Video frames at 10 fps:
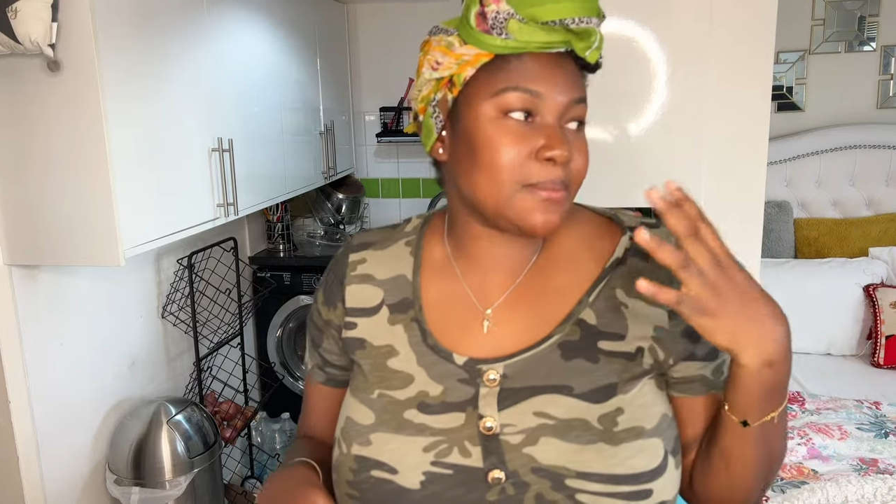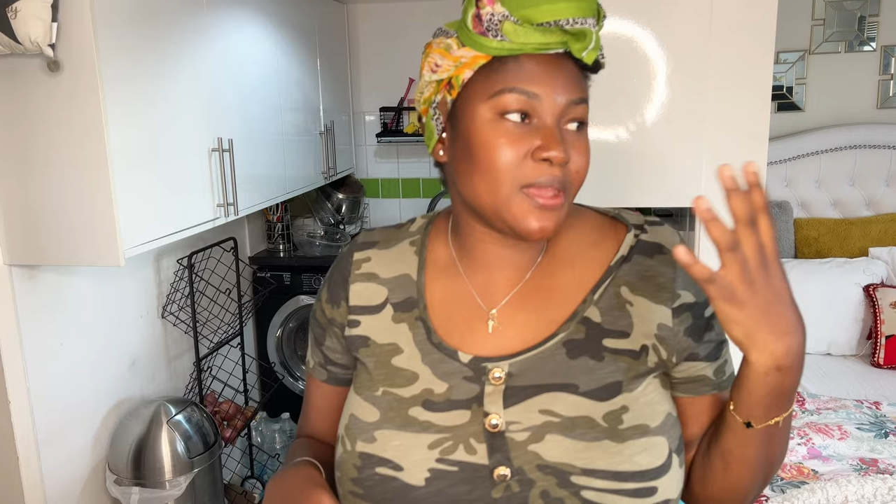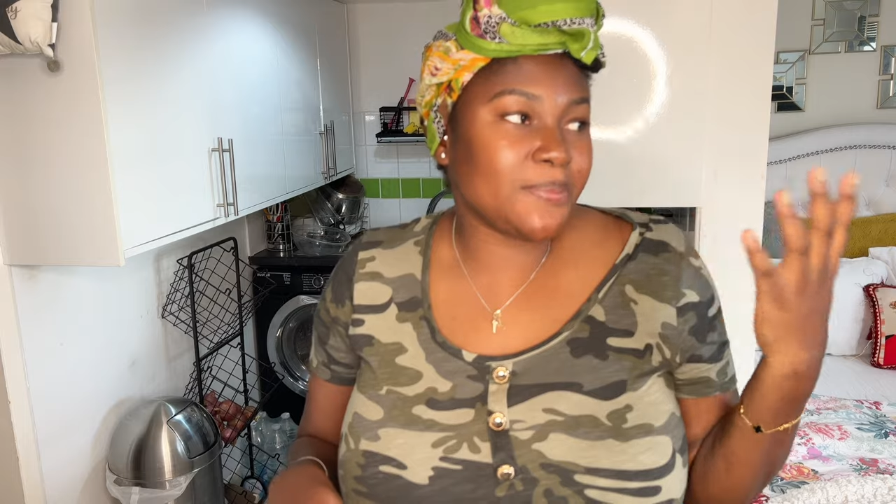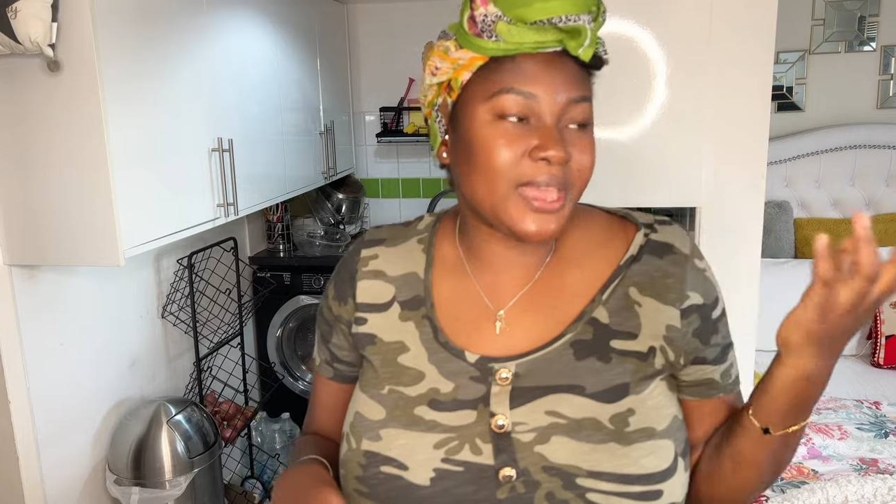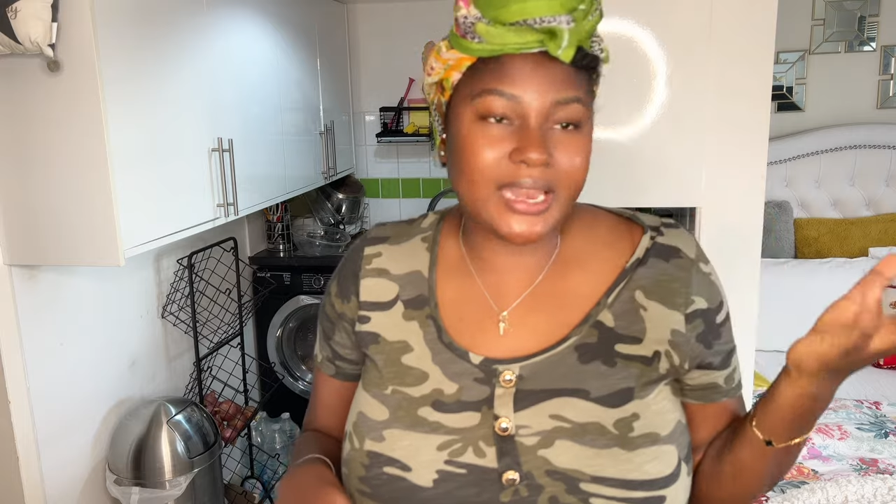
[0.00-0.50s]

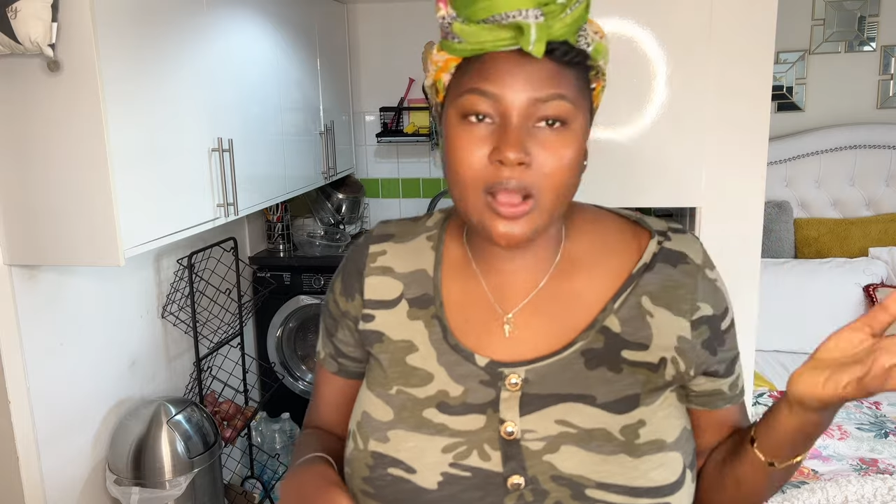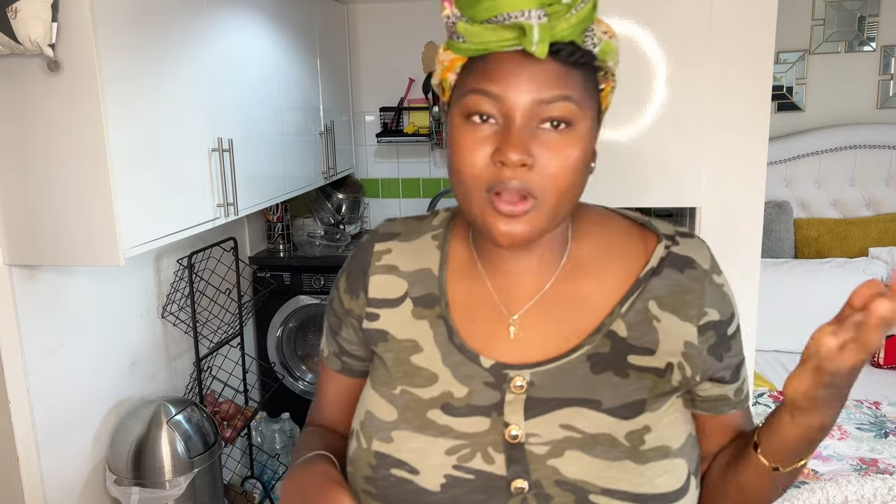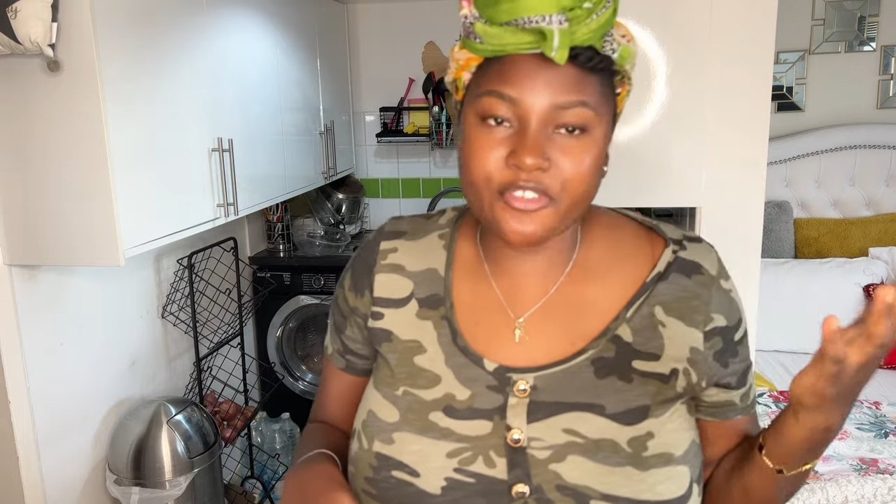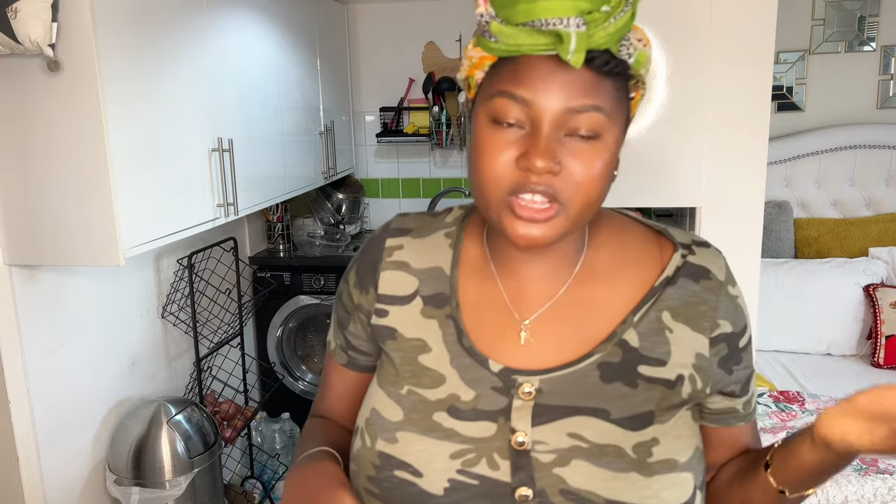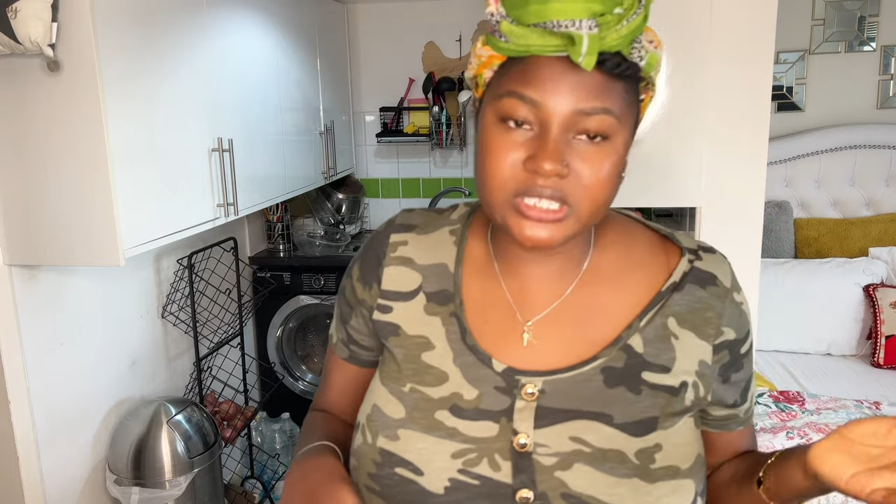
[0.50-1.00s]
maybe an hour
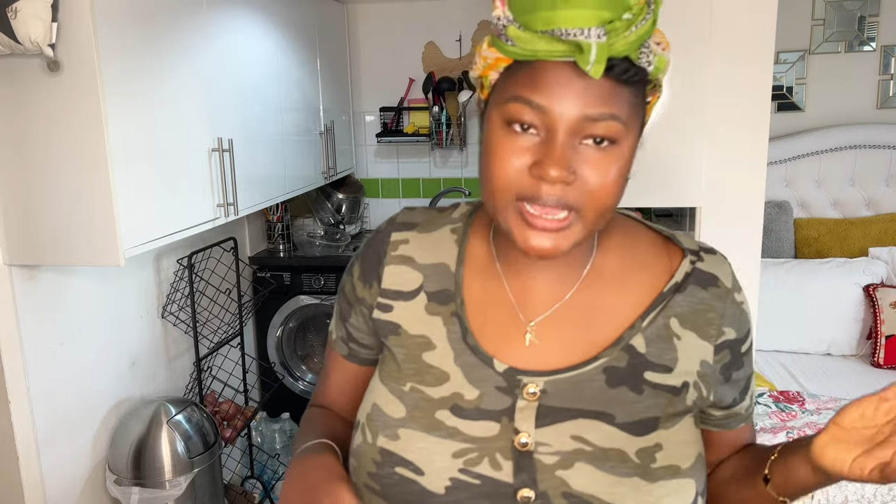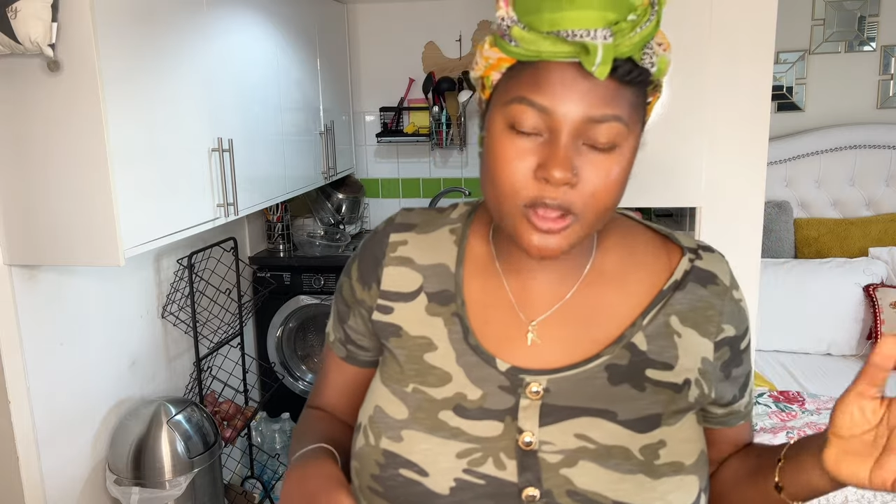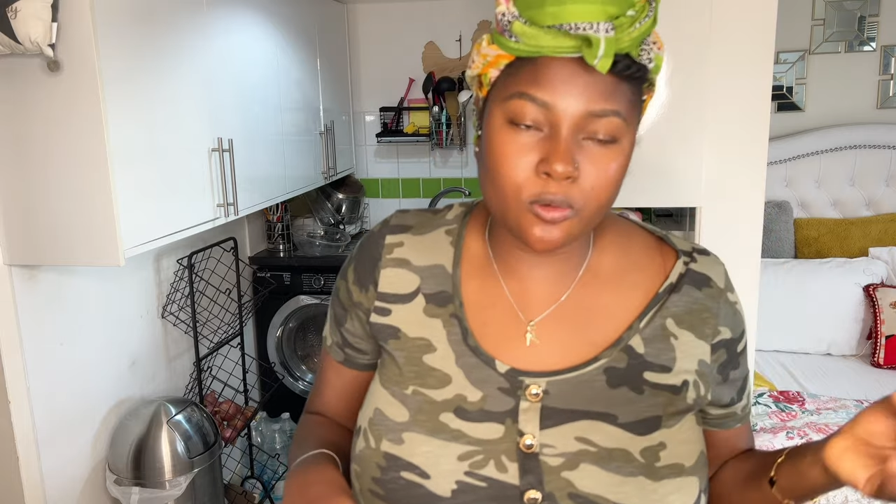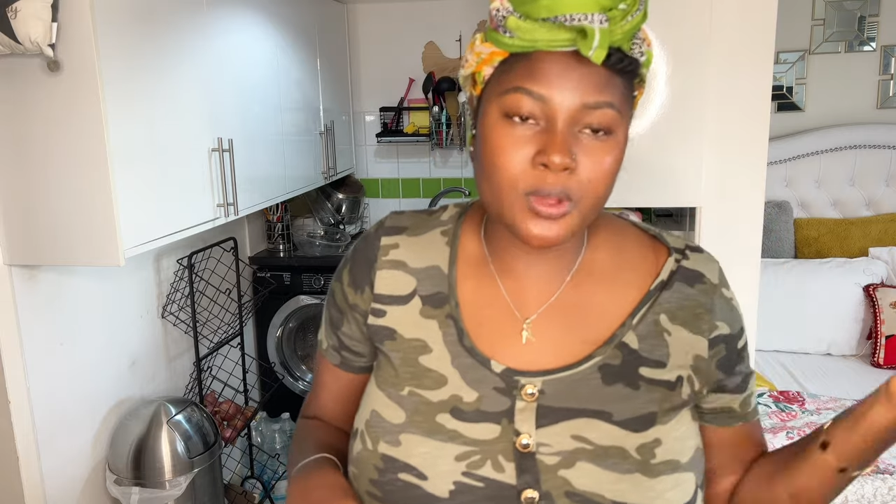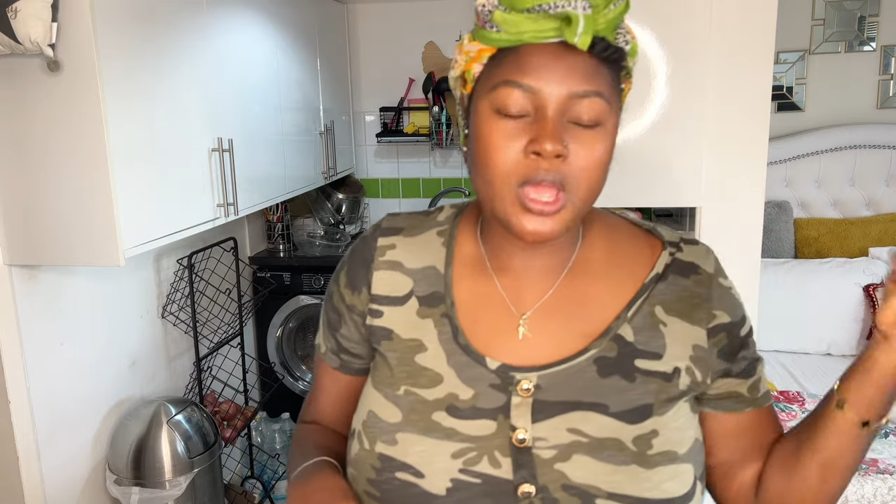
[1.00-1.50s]
for you to get
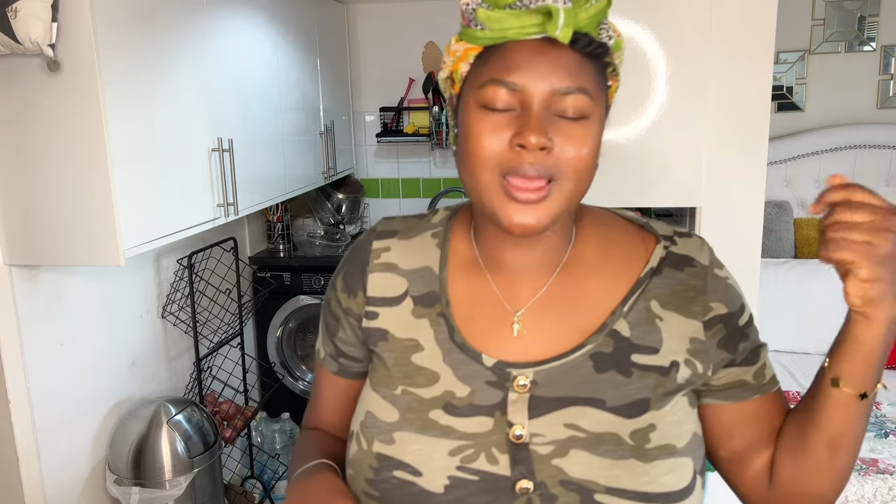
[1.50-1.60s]
home,